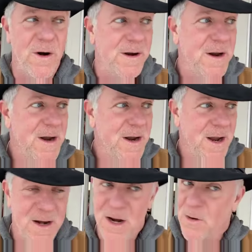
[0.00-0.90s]
And
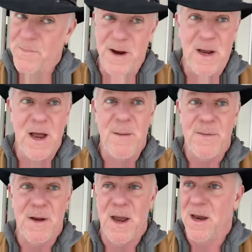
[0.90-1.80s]
it'll pick up
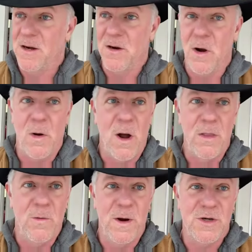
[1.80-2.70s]
and go all
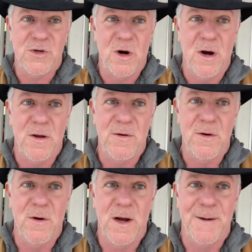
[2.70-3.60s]
the way strong
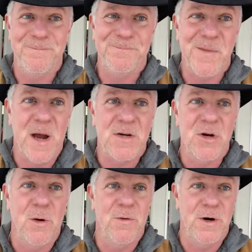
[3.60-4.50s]
through
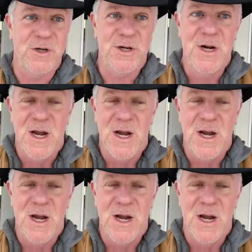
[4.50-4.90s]
October-ish.